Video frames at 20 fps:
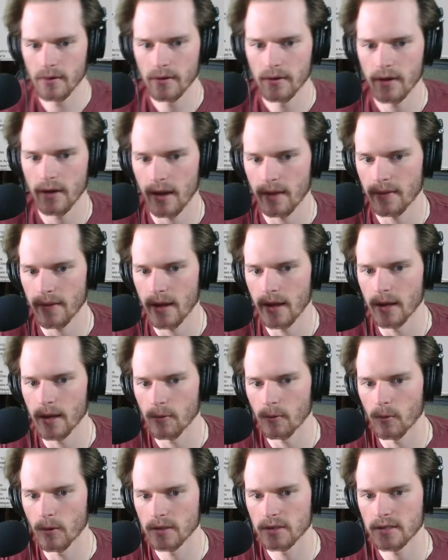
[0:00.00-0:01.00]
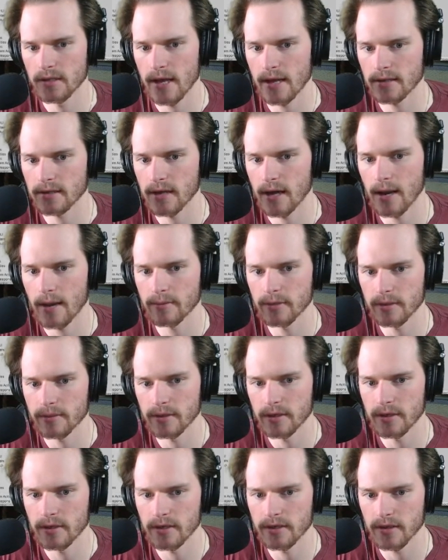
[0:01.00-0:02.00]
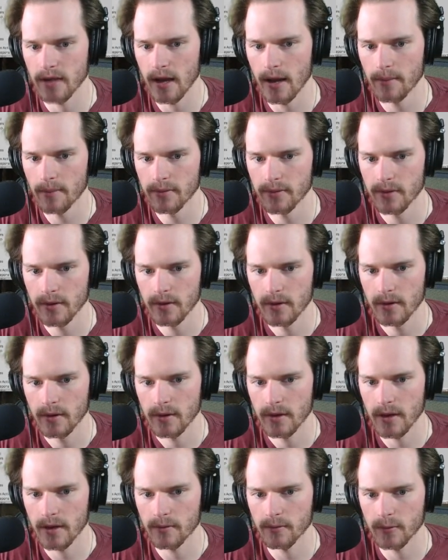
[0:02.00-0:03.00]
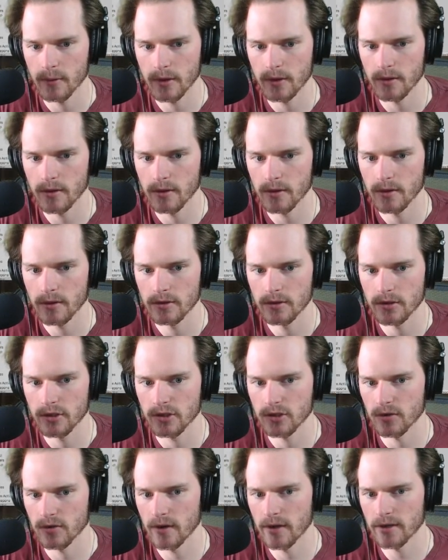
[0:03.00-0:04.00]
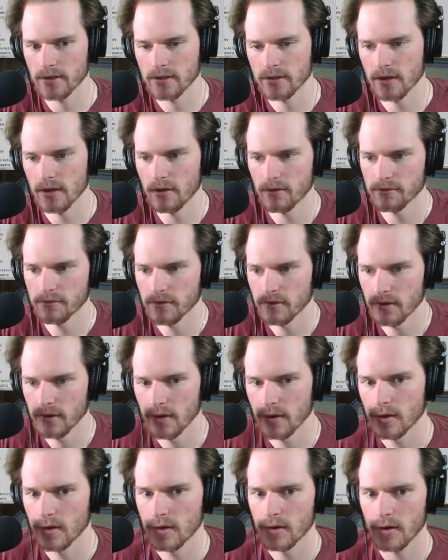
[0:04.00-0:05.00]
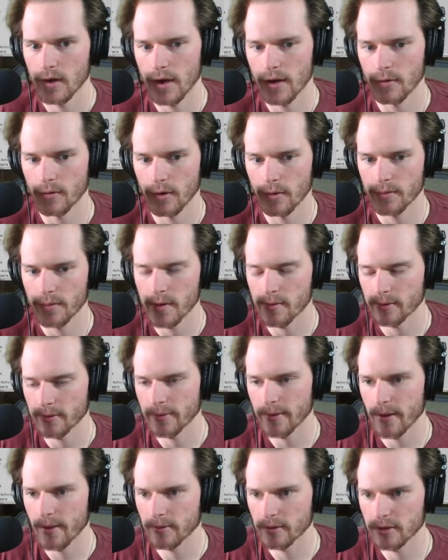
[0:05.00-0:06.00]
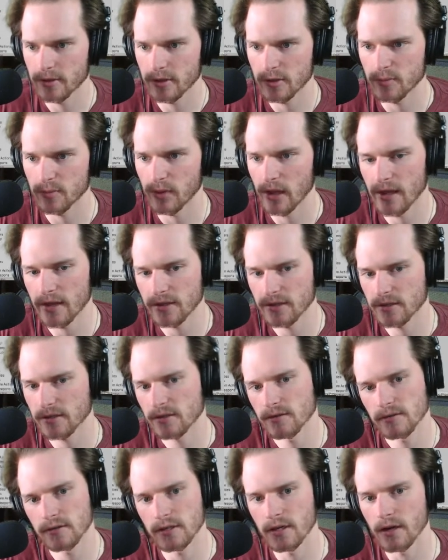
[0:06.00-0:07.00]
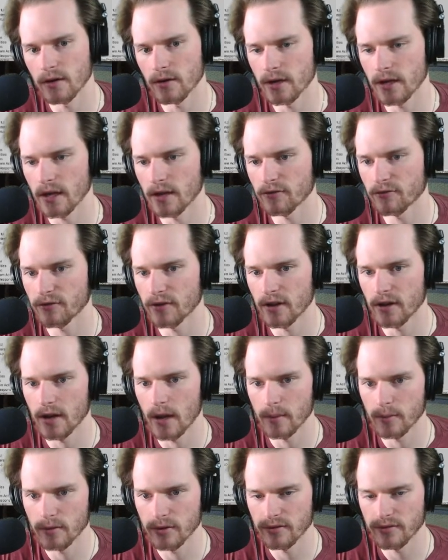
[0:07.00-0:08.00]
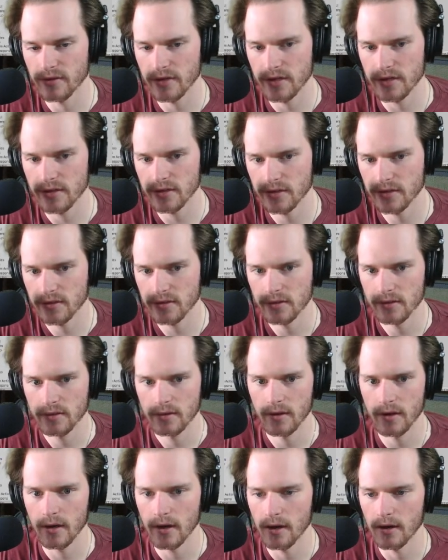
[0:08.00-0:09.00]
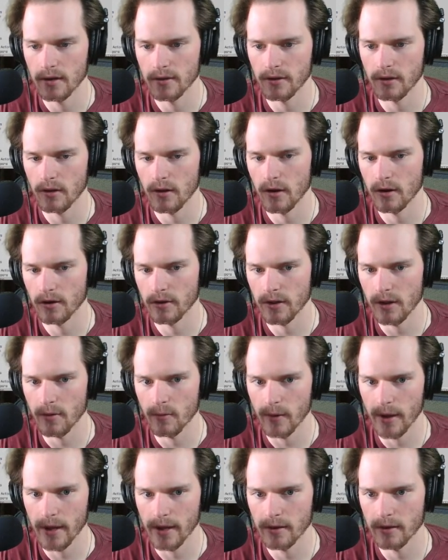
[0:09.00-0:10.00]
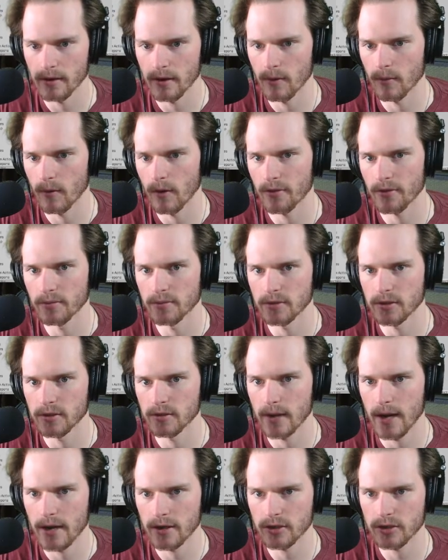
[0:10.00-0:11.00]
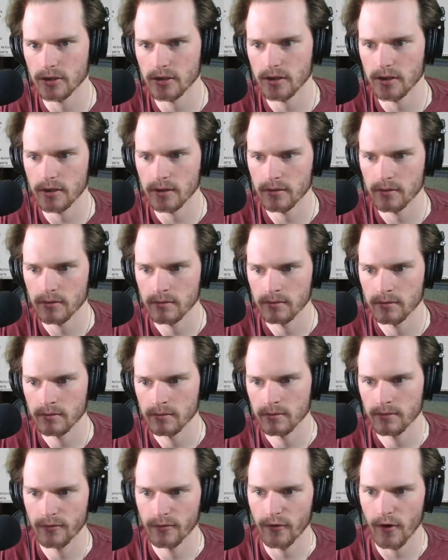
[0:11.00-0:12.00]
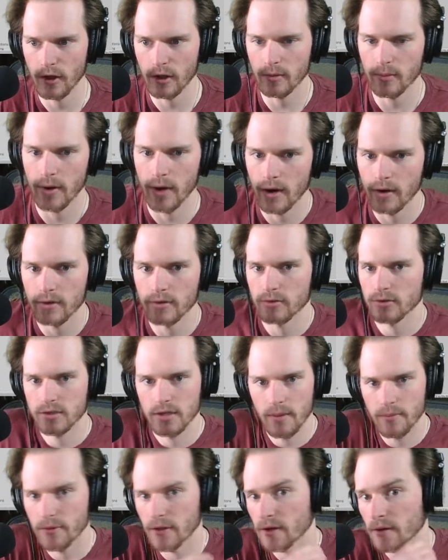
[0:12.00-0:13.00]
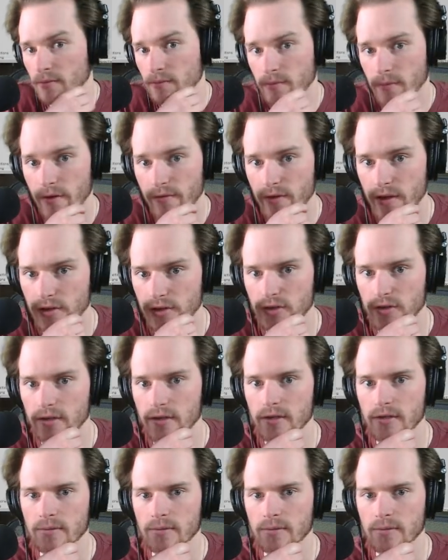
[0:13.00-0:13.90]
and then once that time limit is up, it will destroy itself. I don't want people to be able to just place, you know, an infinite number of these. The longer they wait, I want them to actually fall apart or something eventually.